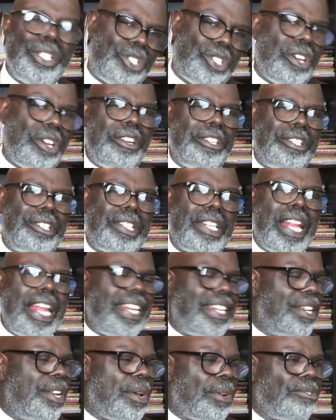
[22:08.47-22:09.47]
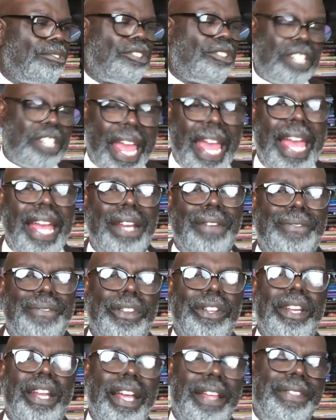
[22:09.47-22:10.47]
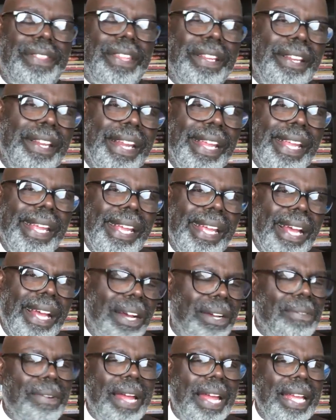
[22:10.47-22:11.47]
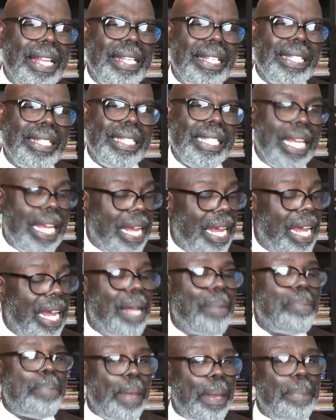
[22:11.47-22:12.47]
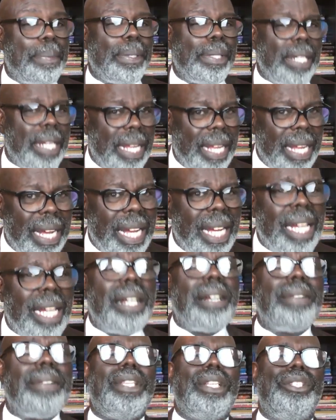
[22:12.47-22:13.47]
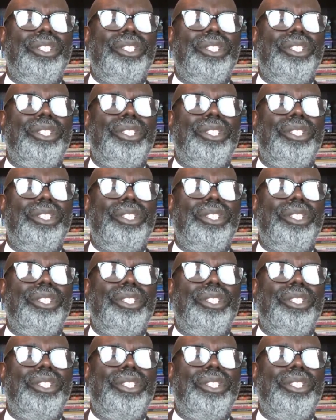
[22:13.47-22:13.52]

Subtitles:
church that don't stand for nothing. All right, yeah, people love to